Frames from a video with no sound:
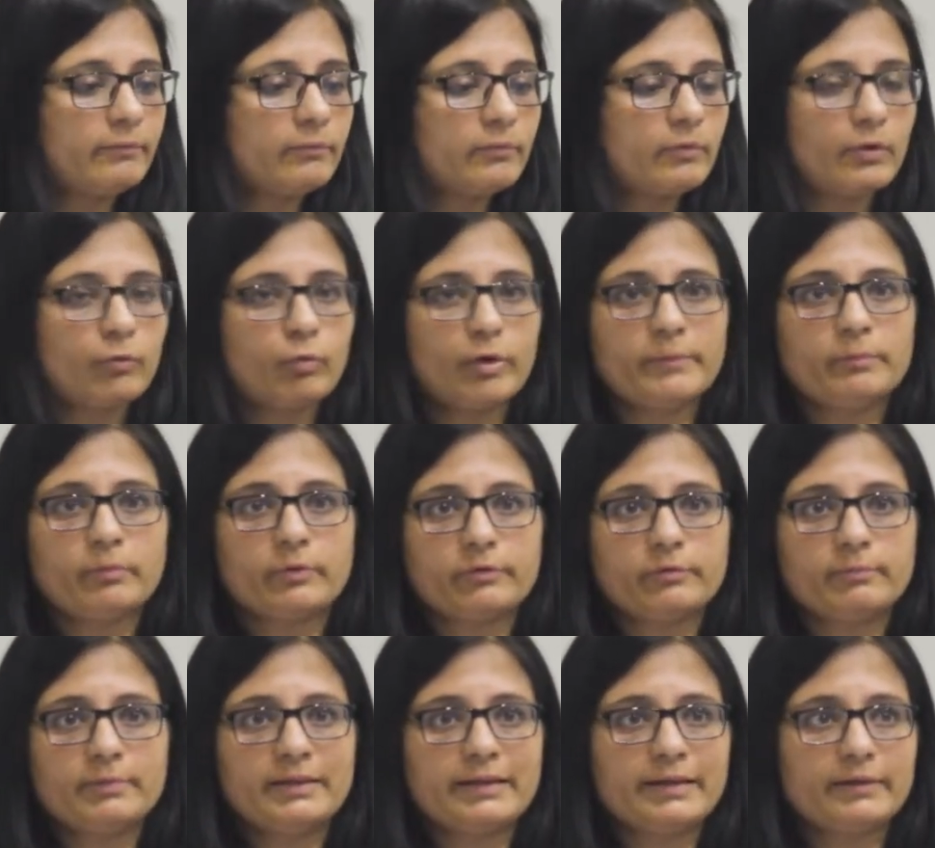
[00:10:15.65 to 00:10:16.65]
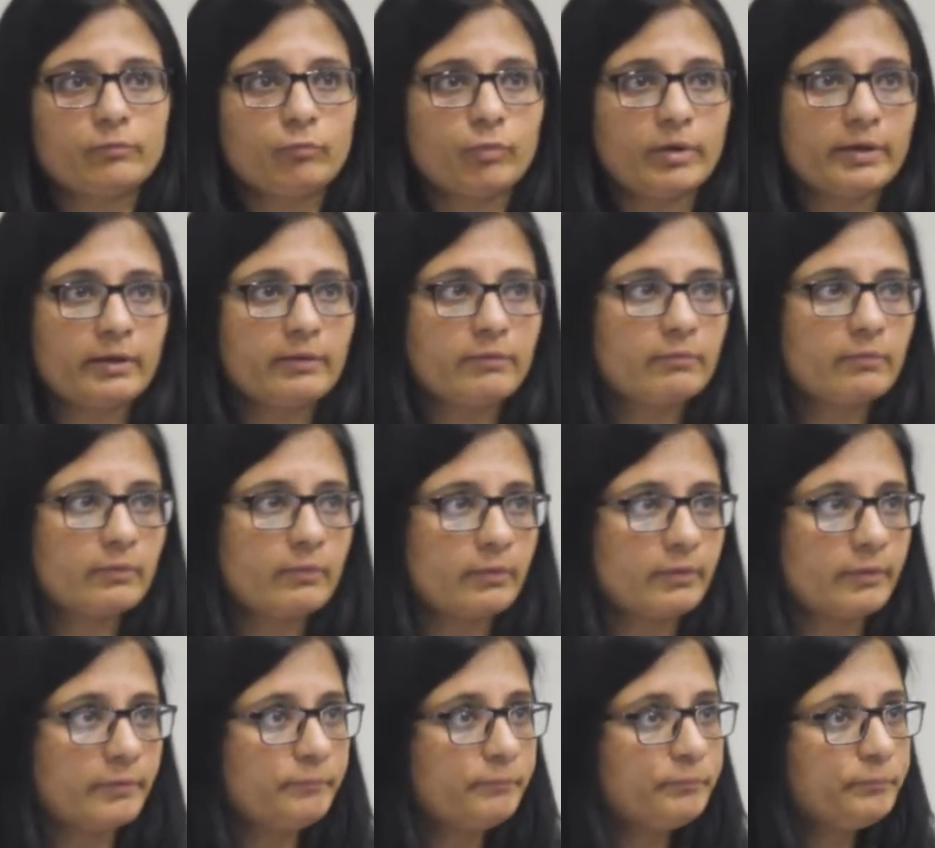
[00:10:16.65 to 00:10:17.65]
It's quite possible that one is
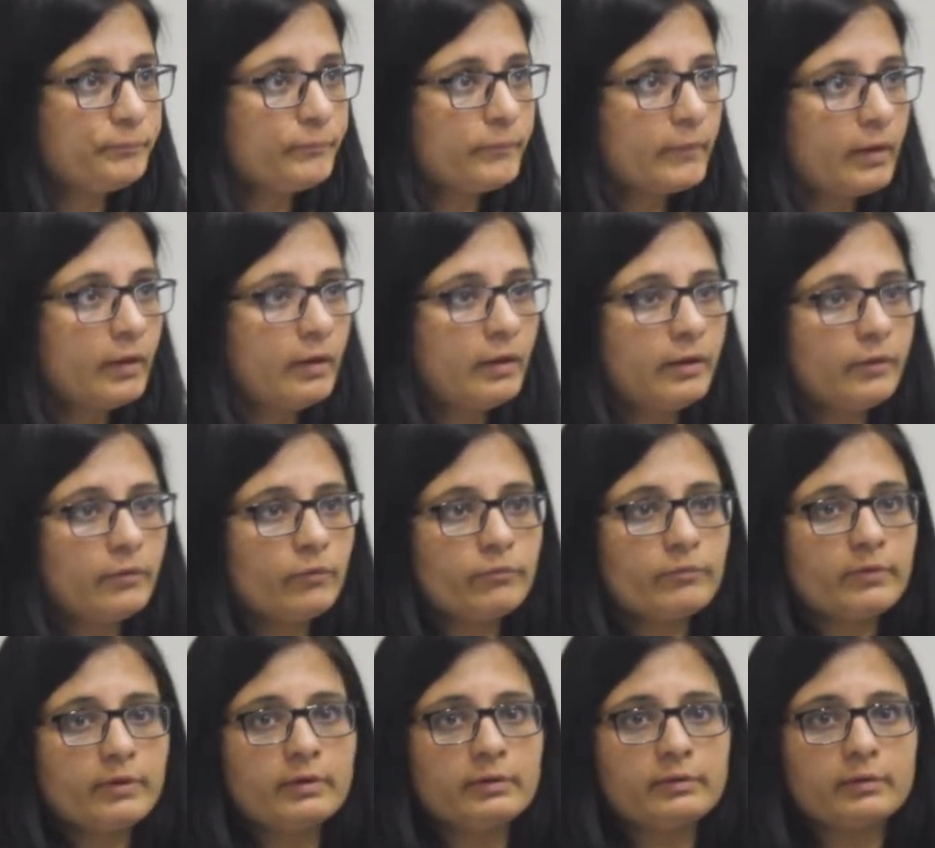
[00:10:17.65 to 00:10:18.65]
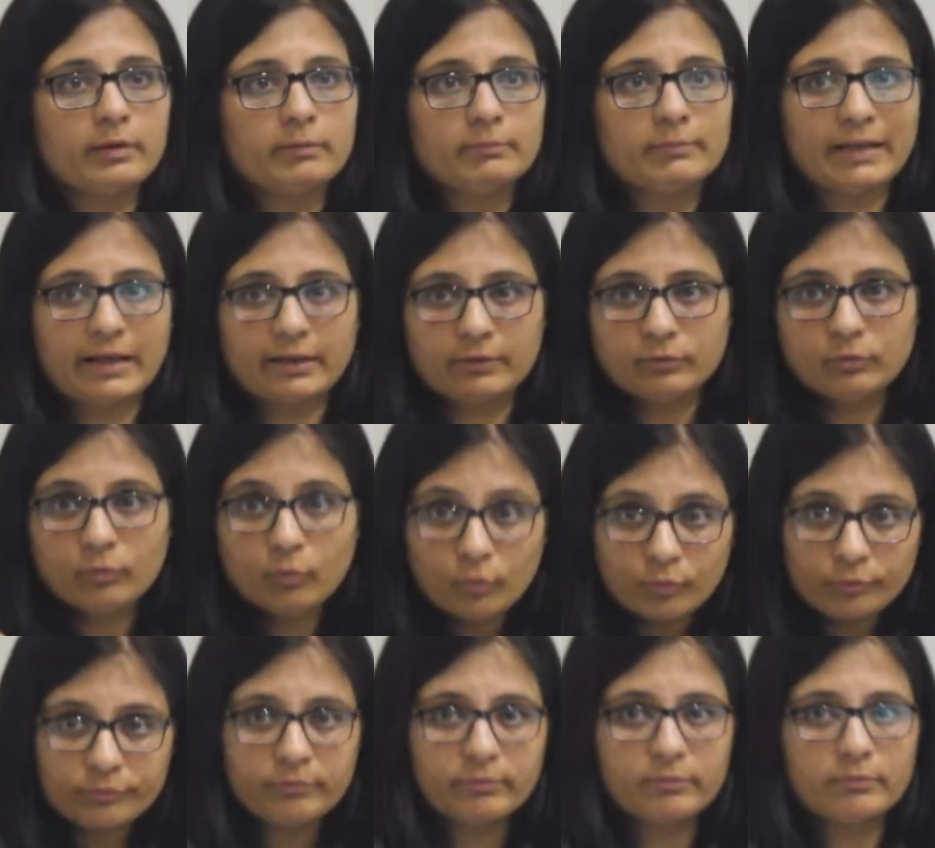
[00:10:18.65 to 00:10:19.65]
using a term
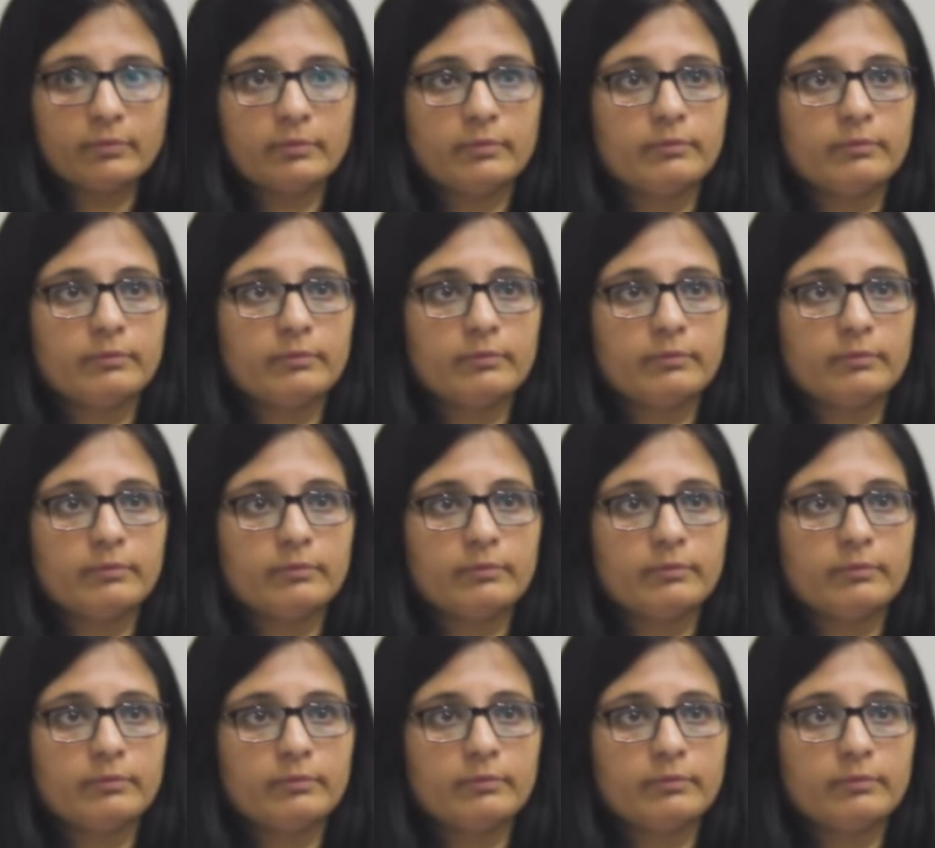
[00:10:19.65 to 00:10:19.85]
lactose,